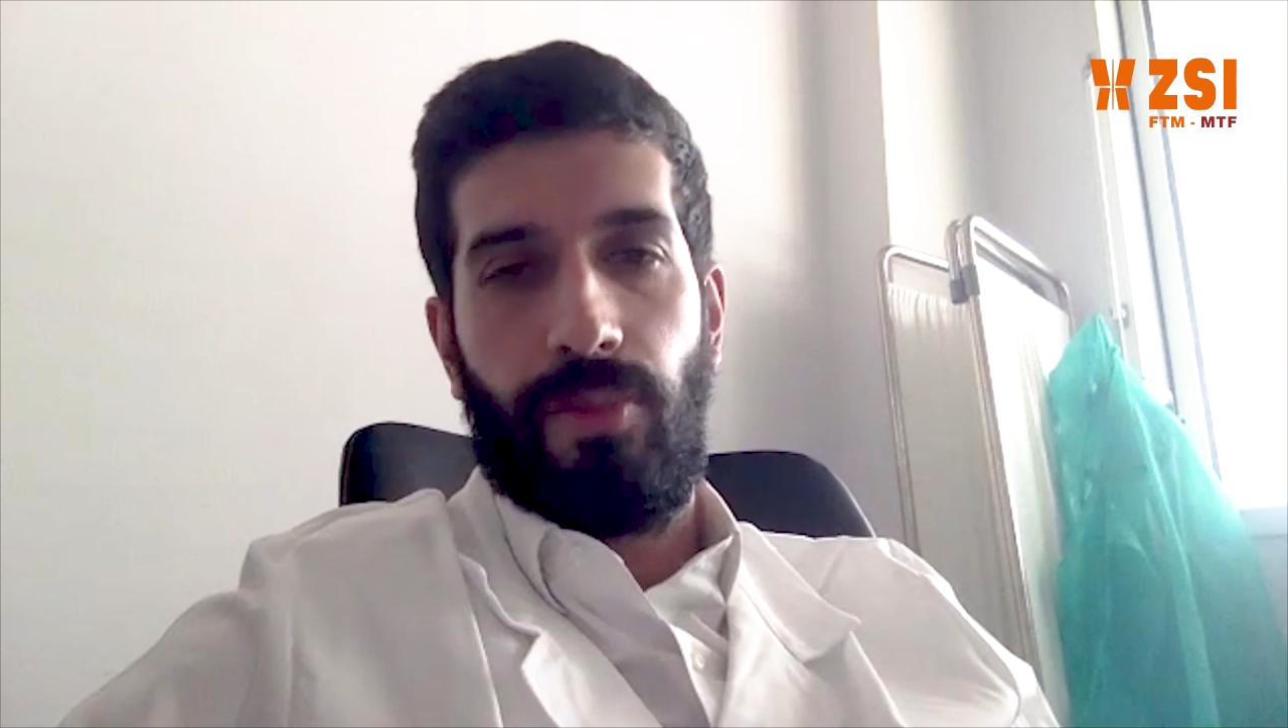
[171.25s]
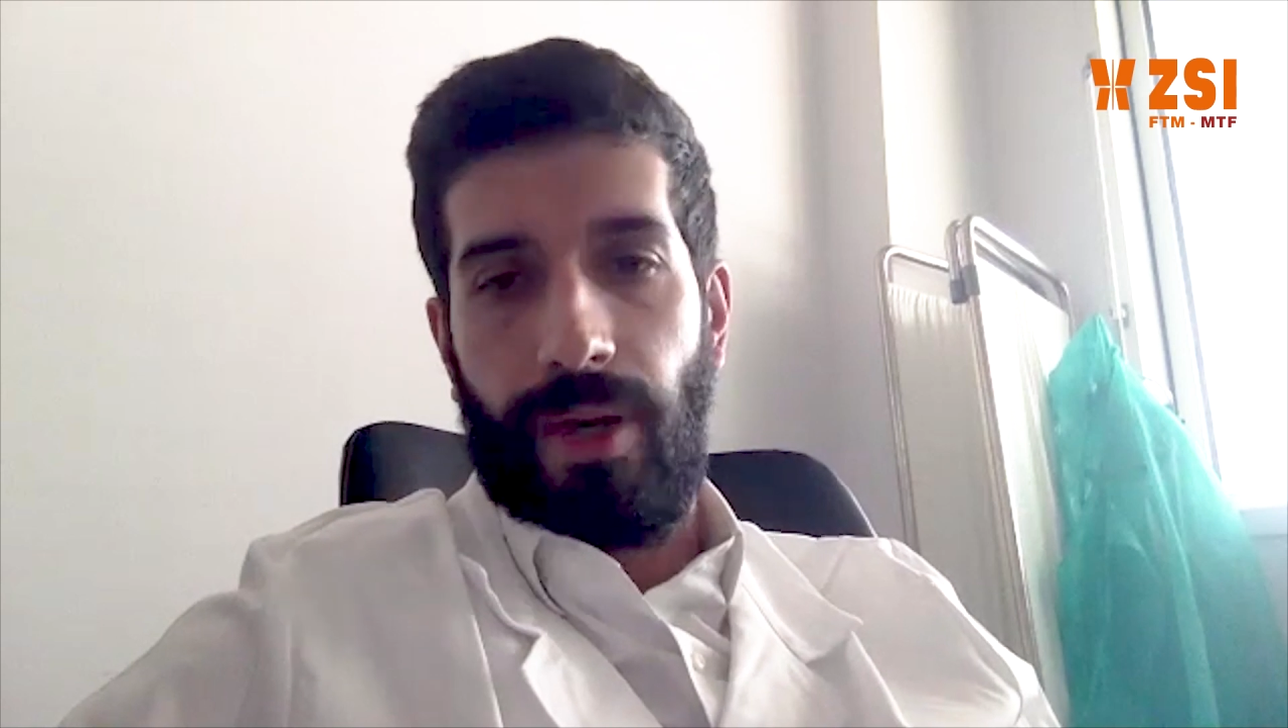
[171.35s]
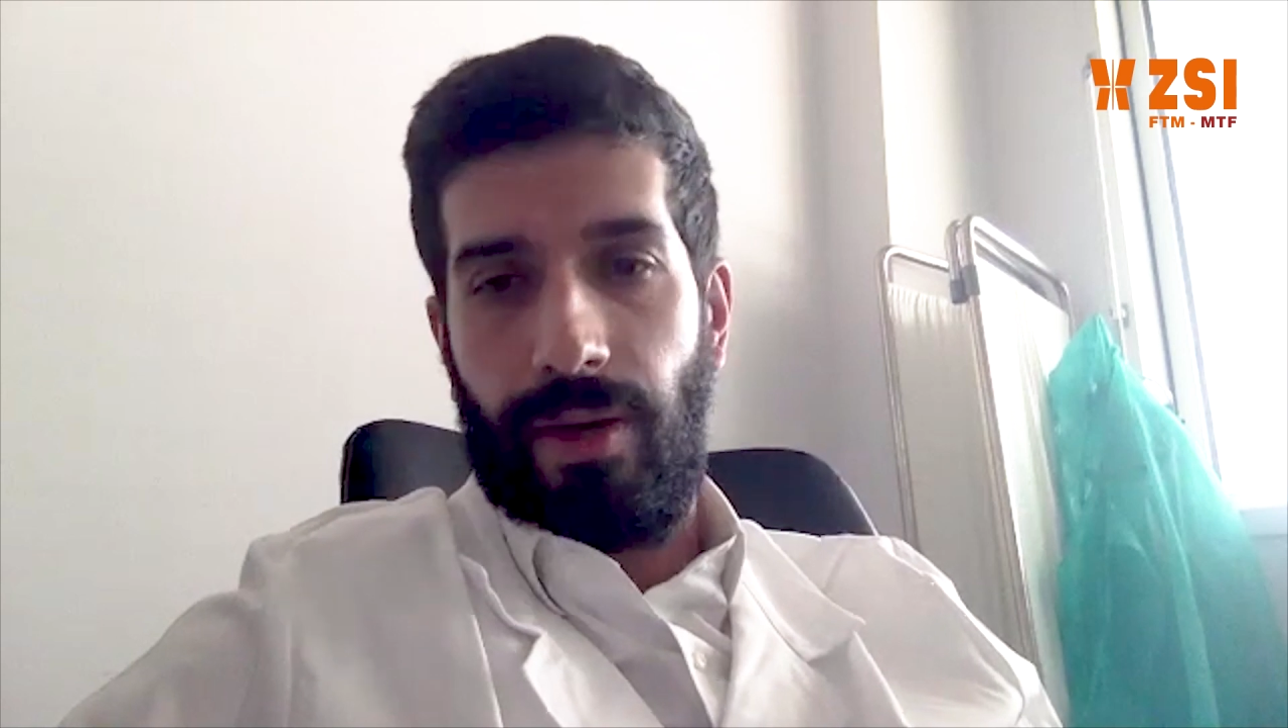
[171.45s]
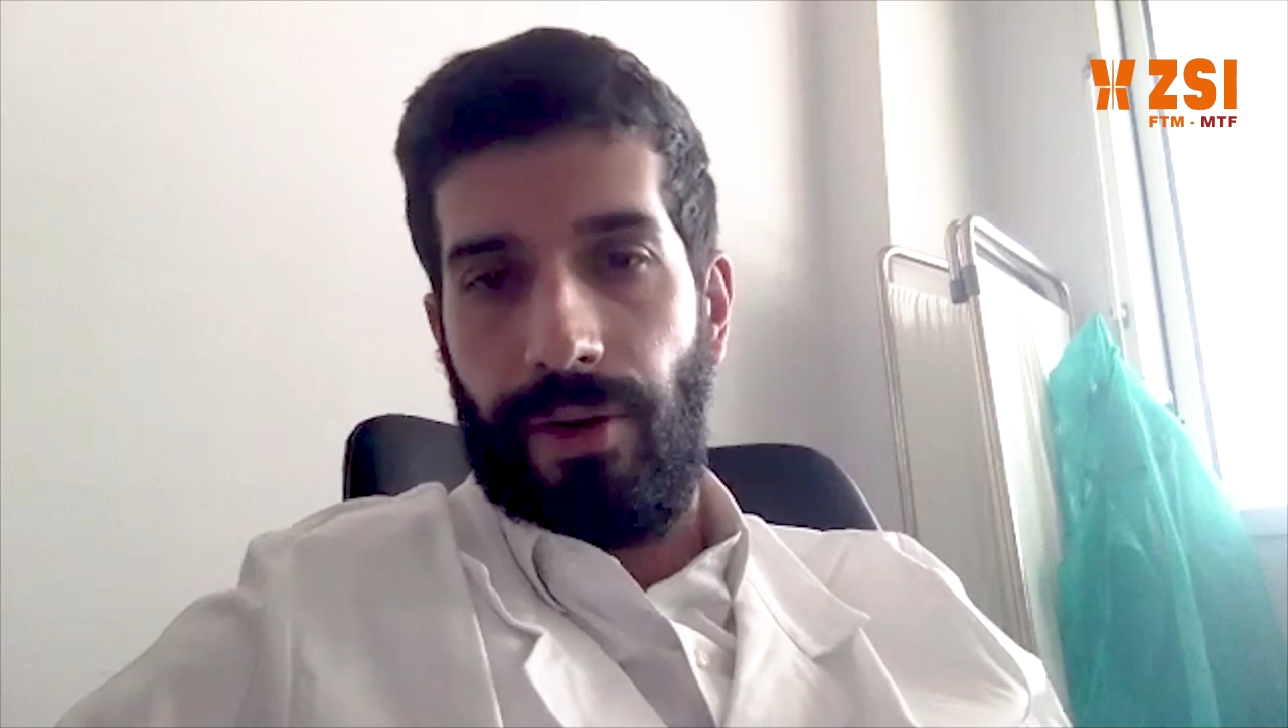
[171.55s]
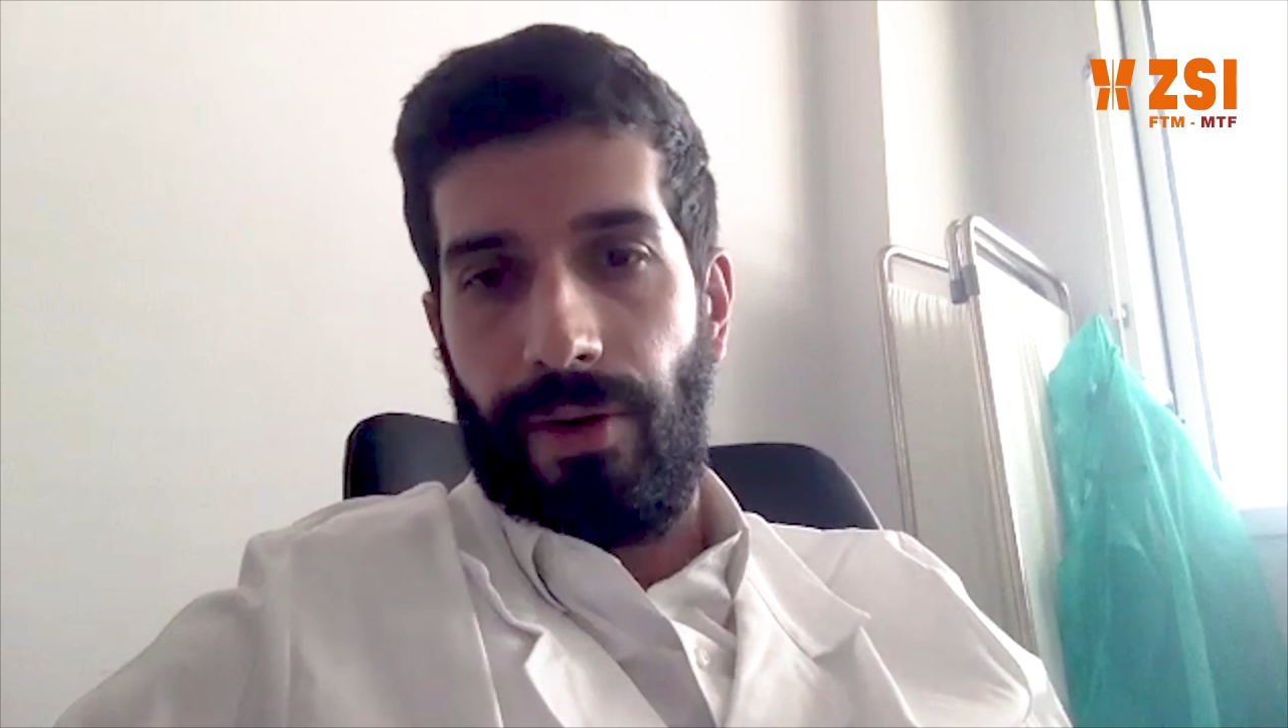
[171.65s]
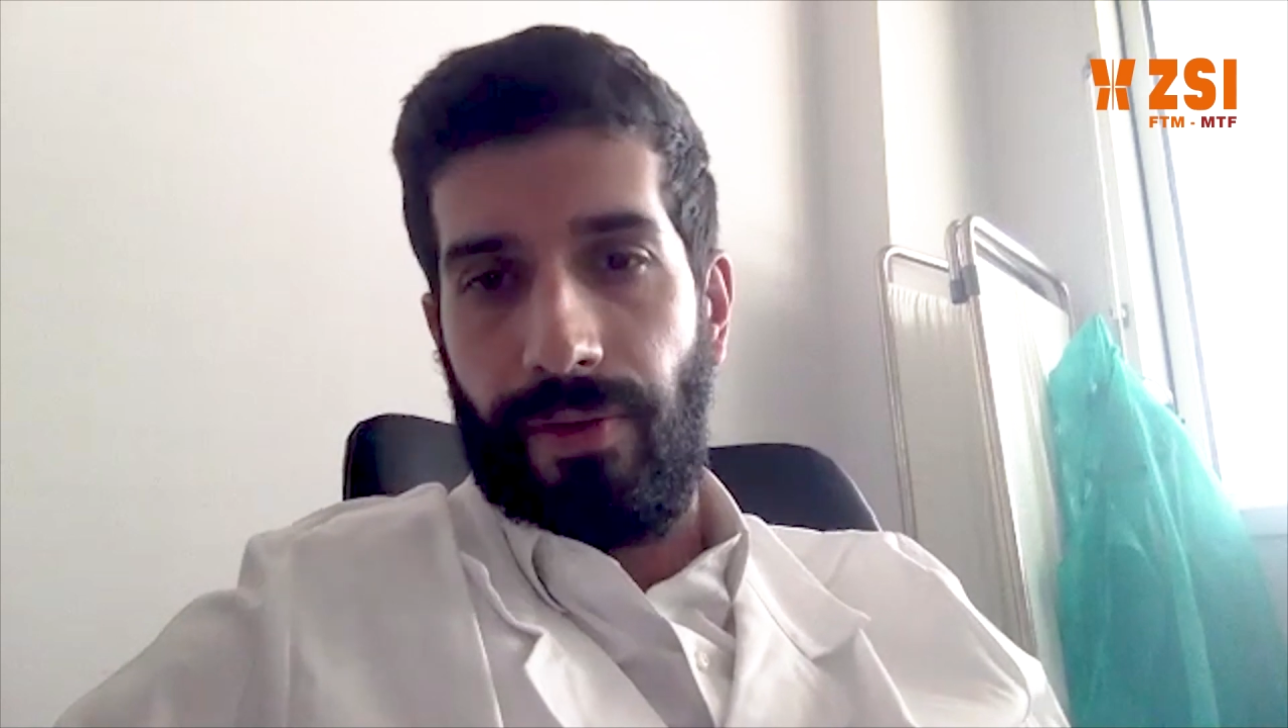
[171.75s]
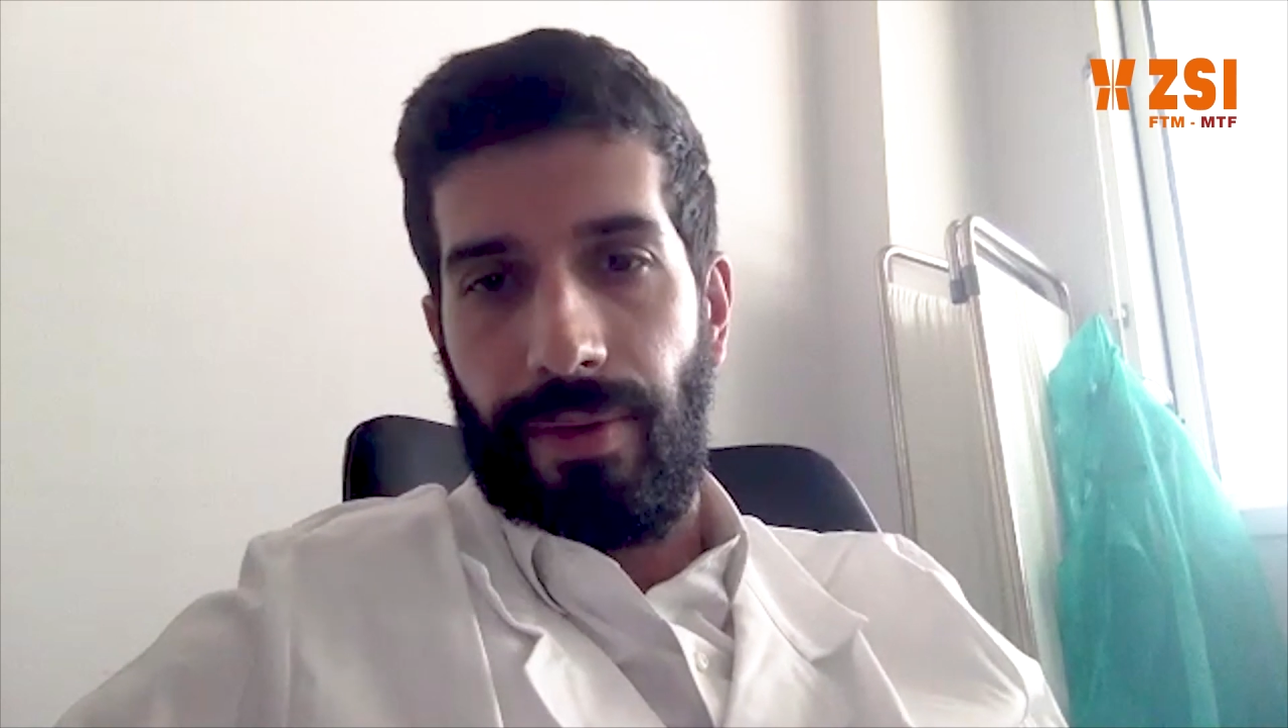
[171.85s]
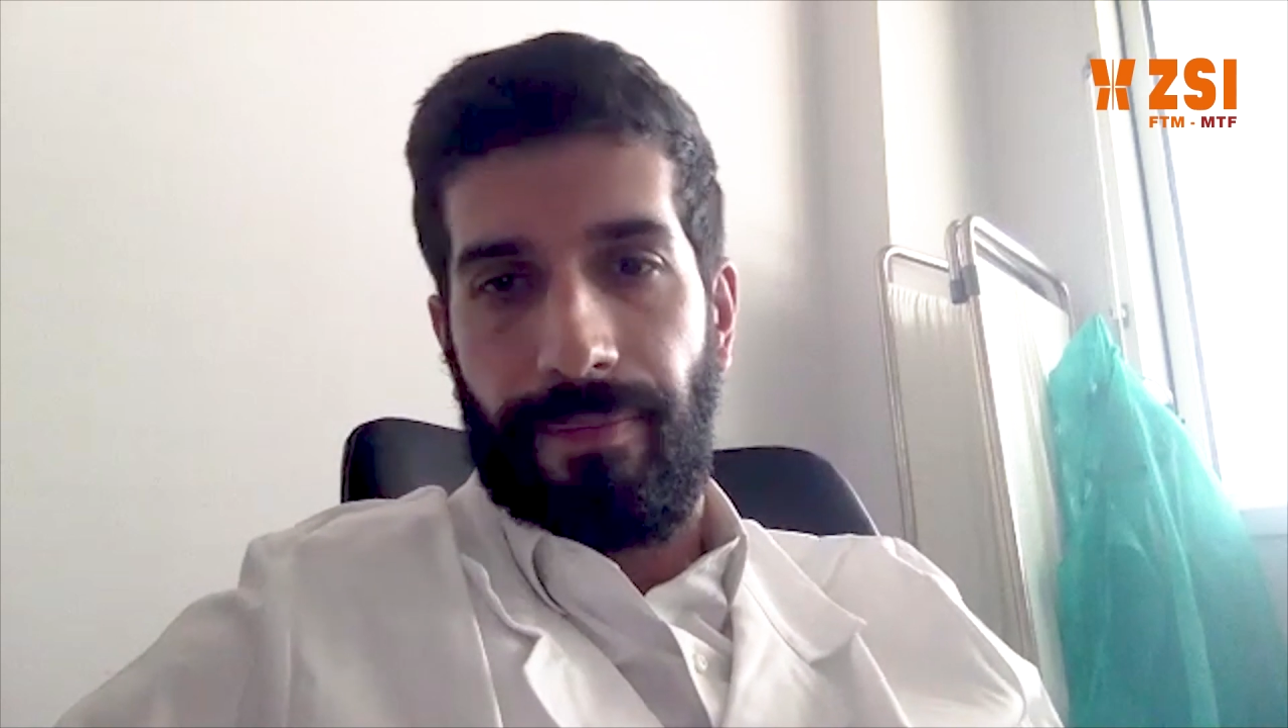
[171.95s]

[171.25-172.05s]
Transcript: one nerve,